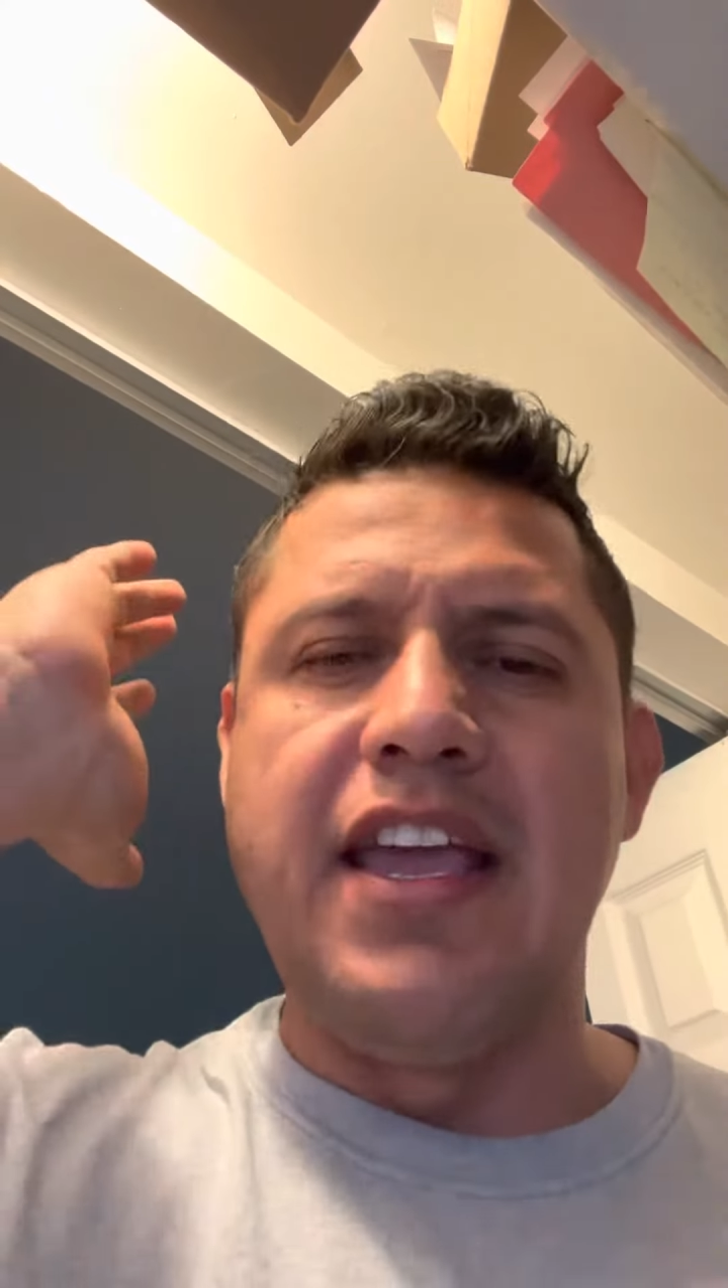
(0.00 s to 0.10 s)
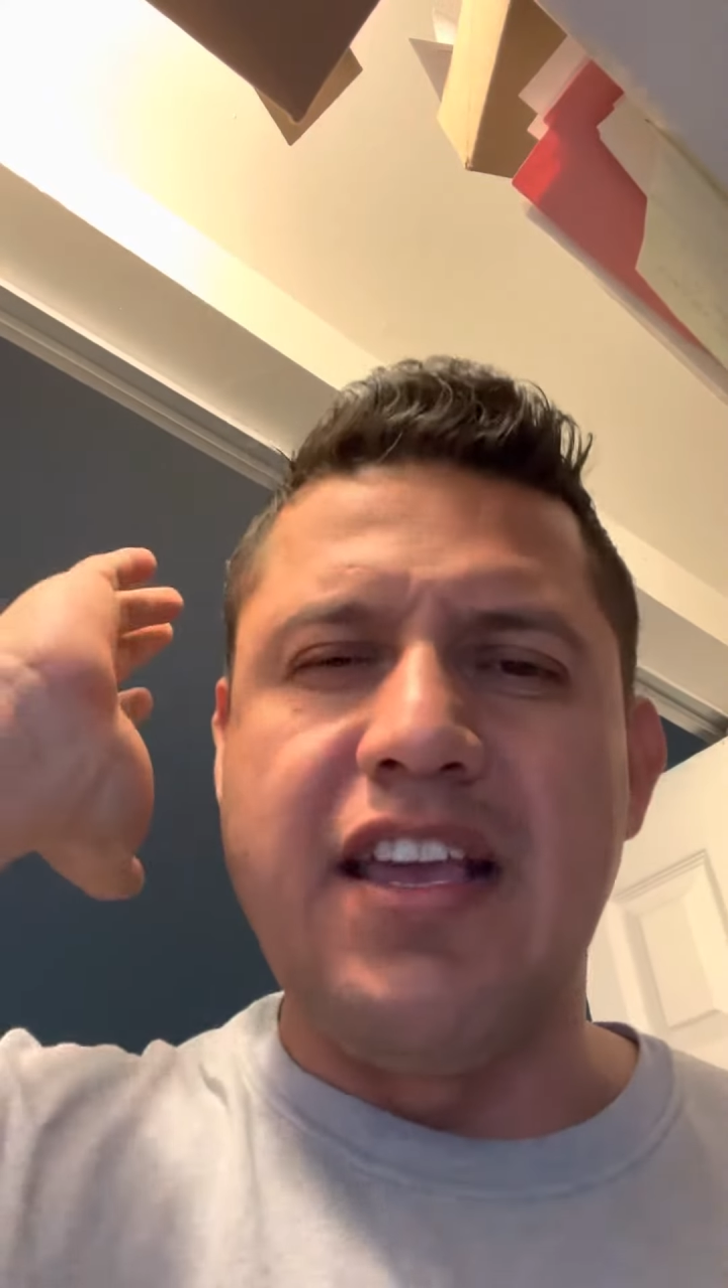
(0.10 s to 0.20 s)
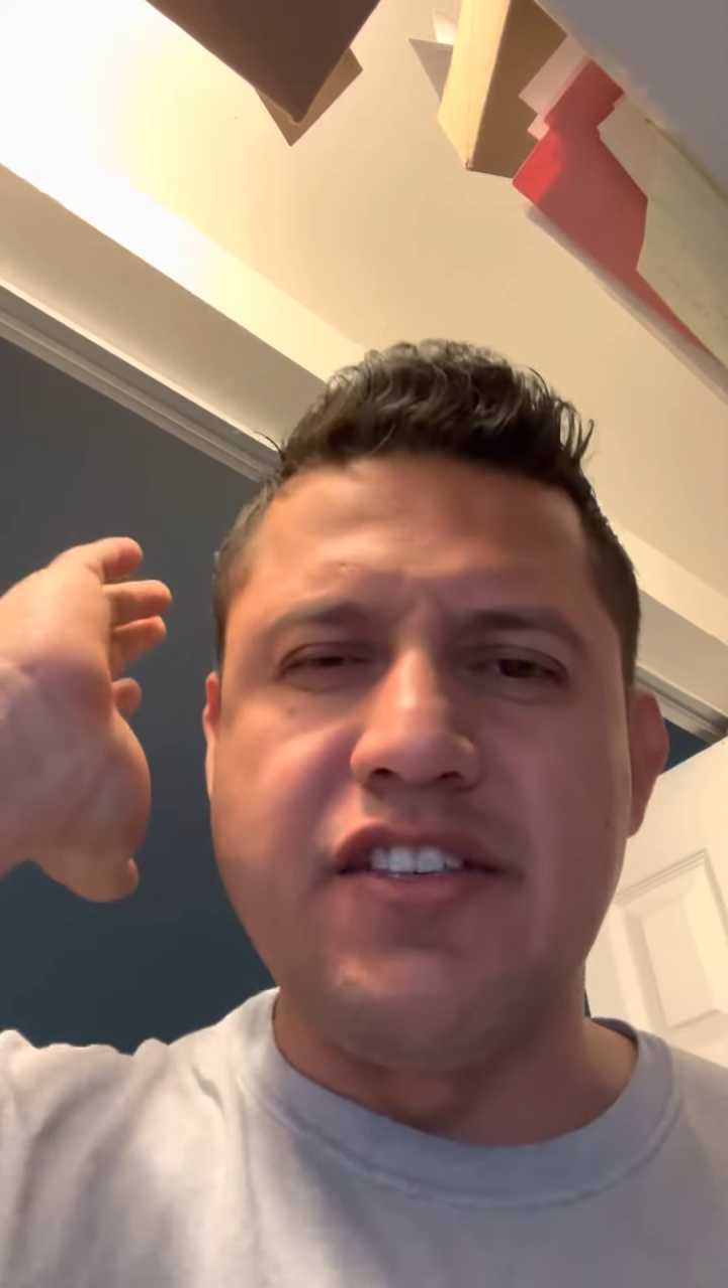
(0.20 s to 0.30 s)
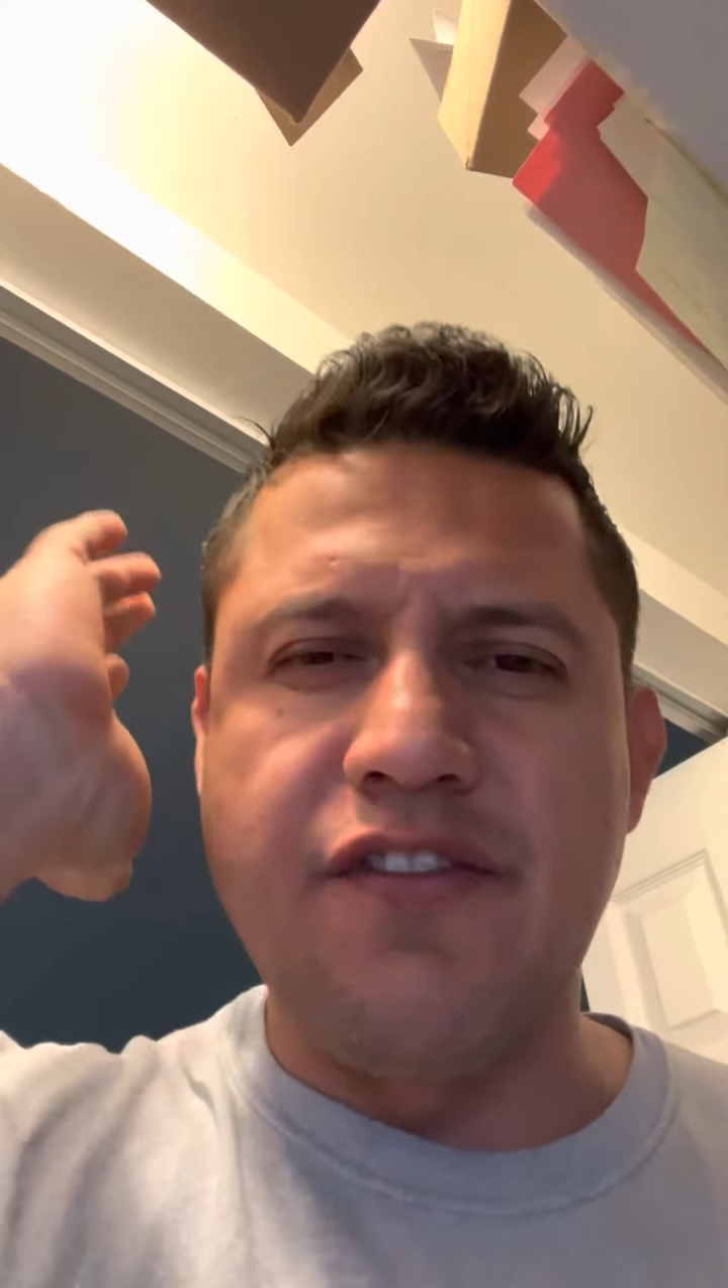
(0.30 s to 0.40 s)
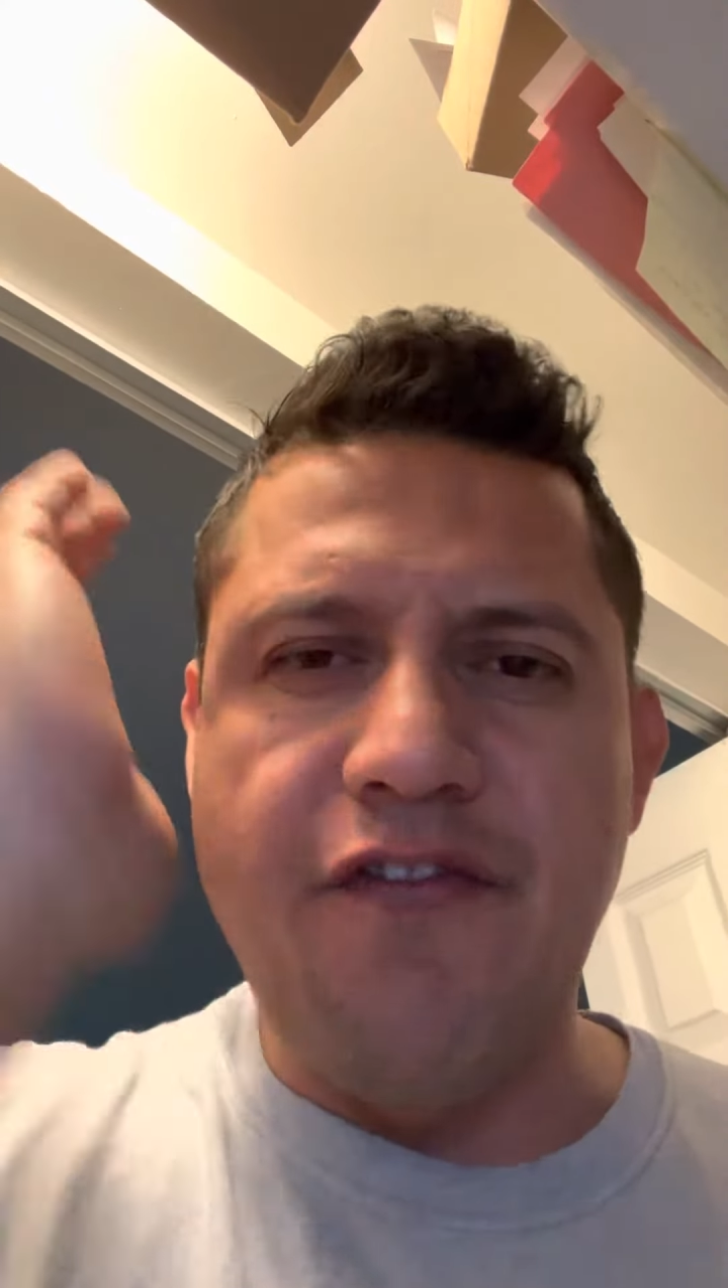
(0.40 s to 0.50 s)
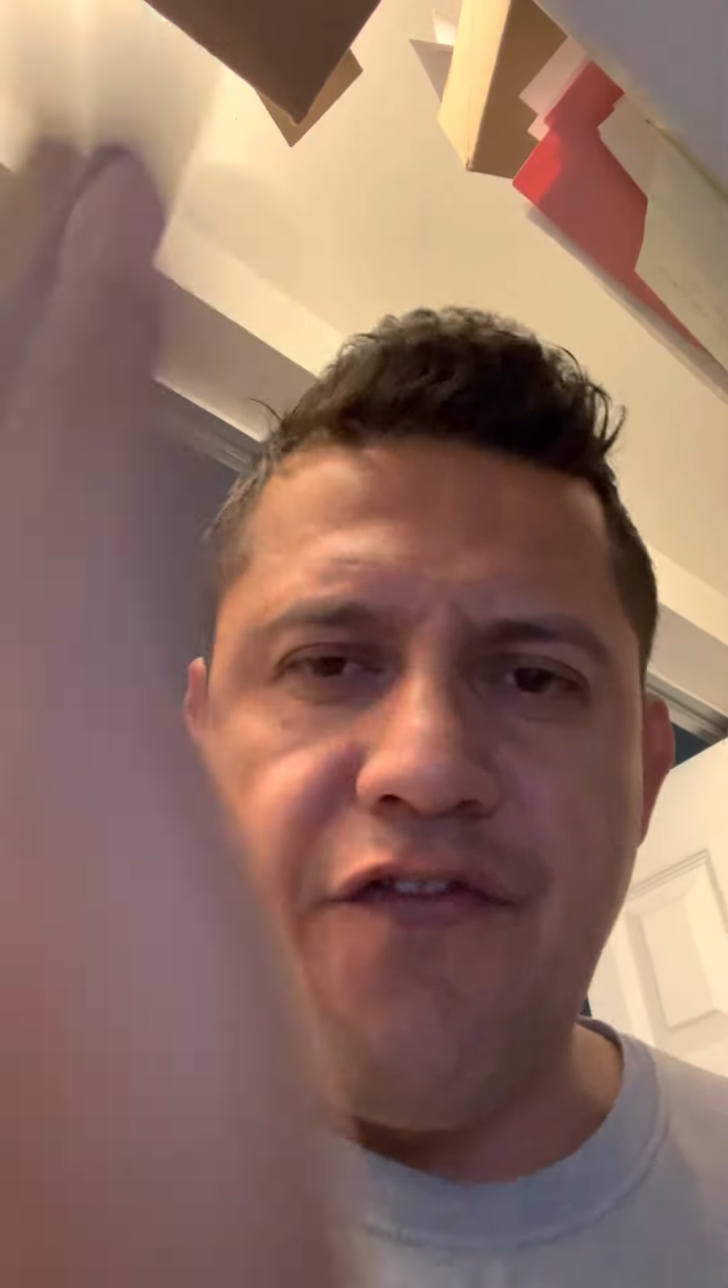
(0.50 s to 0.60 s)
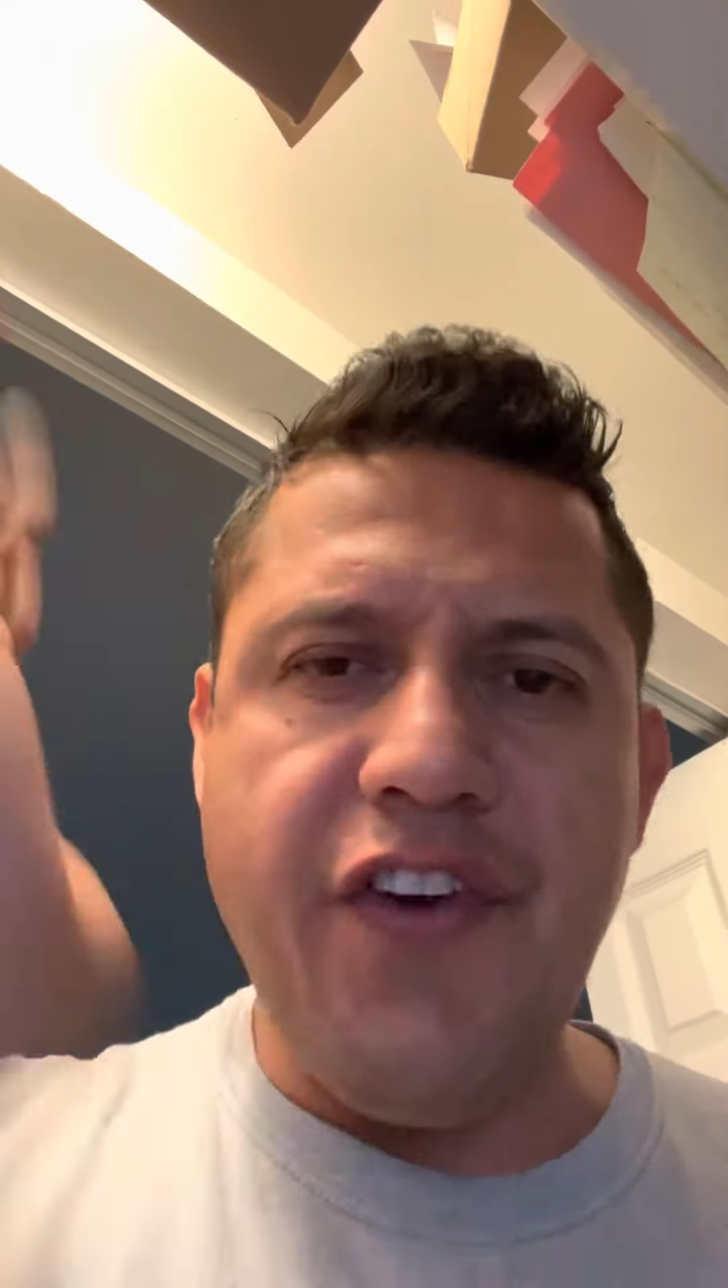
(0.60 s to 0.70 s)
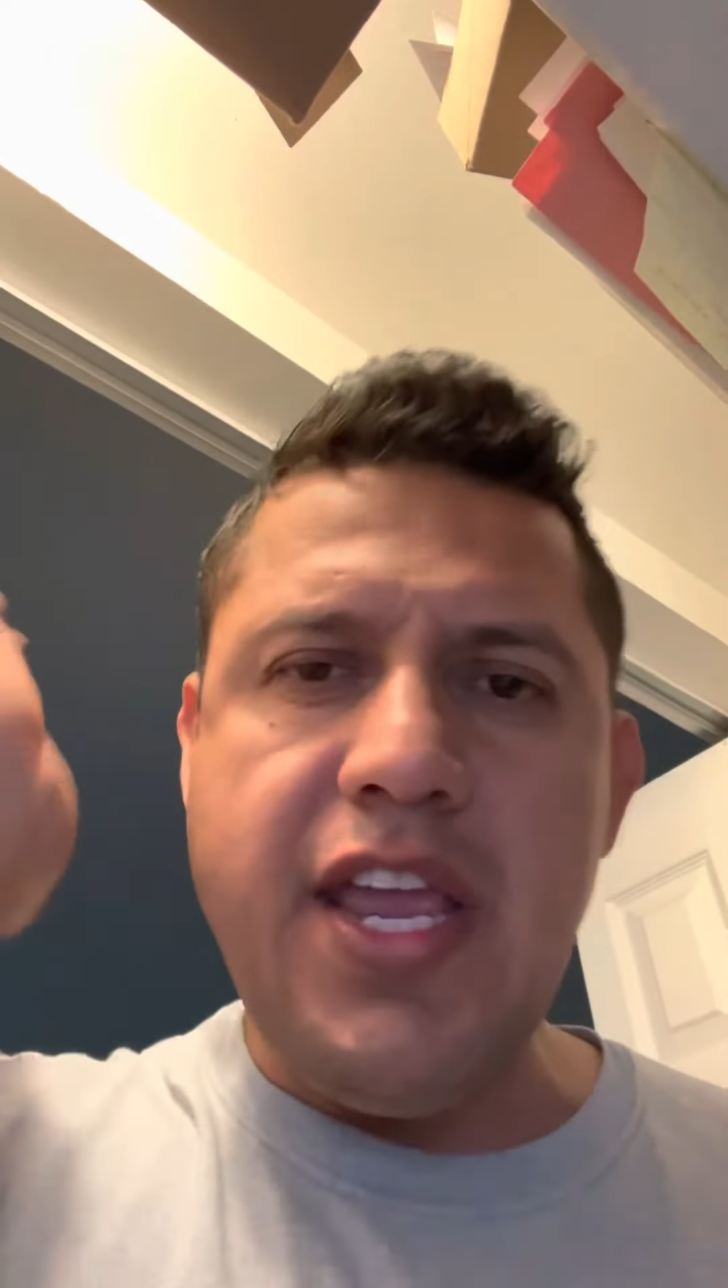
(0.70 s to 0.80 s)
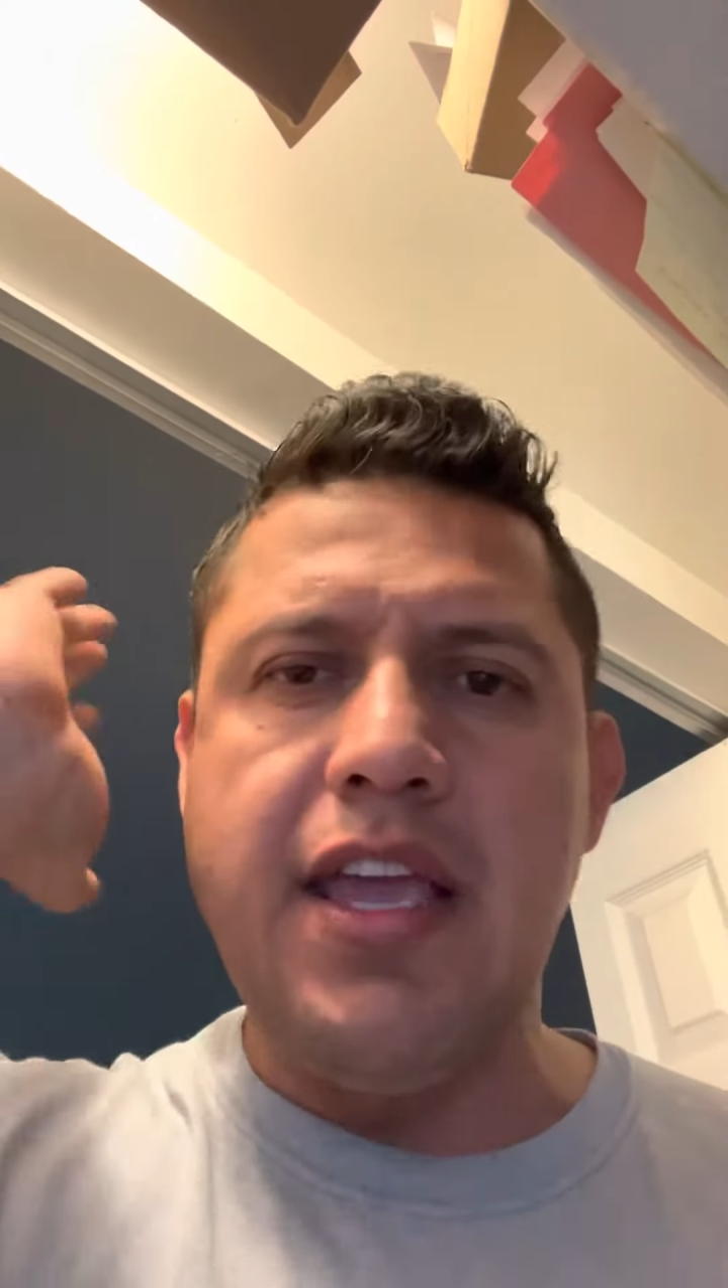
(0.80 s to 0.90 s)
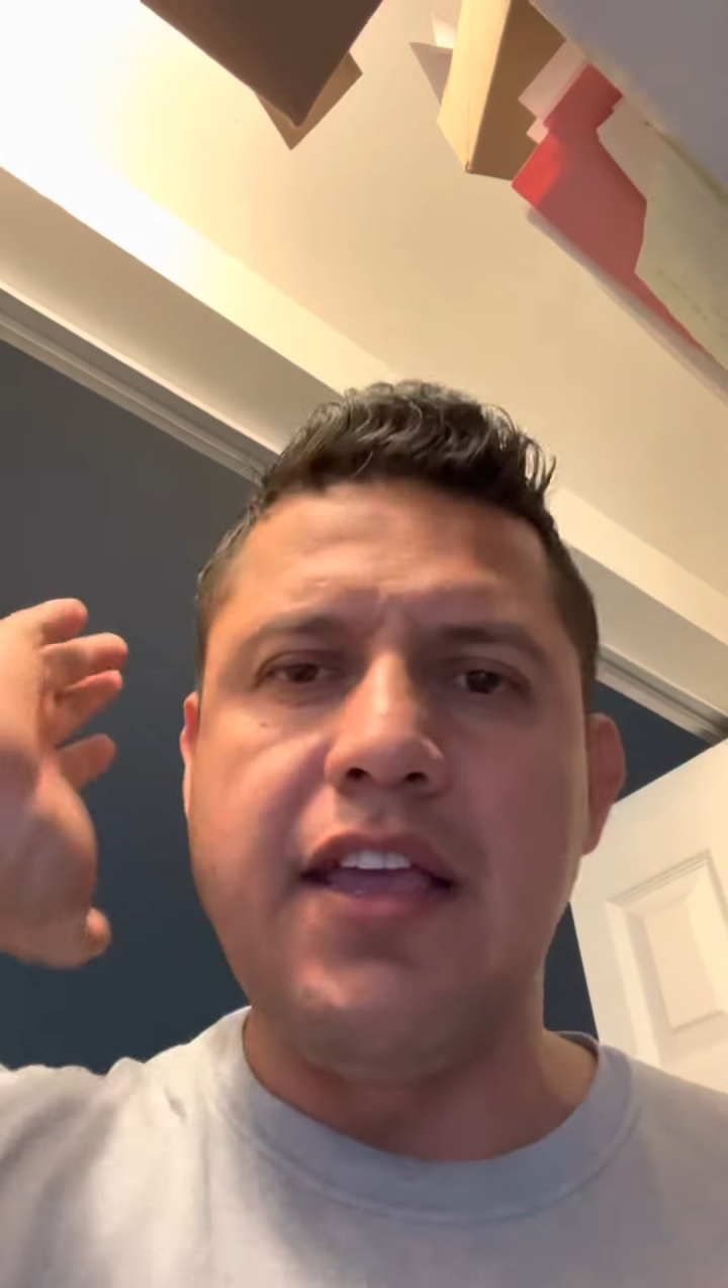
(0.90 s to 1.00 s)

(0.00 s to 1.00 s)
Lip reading: is free